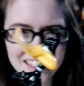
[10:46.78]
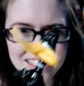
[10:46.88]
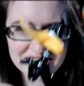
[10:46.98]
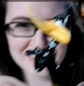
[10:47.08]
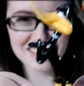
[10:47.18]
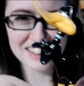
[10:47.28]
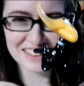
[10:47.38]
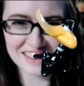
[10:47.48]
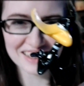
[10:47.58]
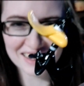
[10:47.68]
chick will stay with
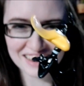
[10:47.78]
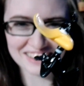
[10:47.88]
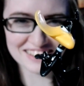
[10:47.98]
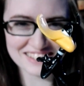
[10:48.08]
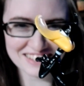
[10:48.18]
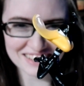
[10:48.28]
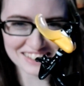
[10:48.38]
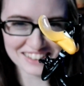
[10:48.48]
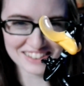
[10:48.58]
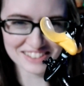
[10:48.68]
you, right? Even
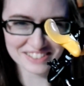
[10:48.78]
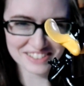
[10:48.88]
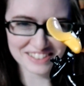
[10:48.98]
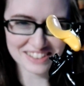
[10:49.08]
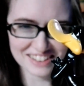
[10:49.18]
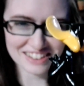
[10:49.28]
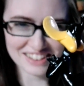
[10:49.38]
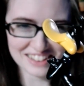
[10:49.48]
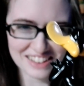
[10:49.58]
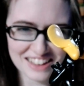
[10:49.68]
when she's a piece
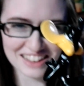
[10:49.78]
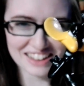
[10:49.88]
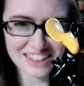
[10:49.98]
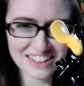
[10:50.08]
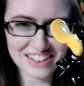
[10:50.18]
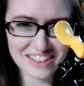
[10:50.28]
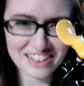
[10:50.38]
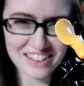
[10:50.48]
of shit. But well,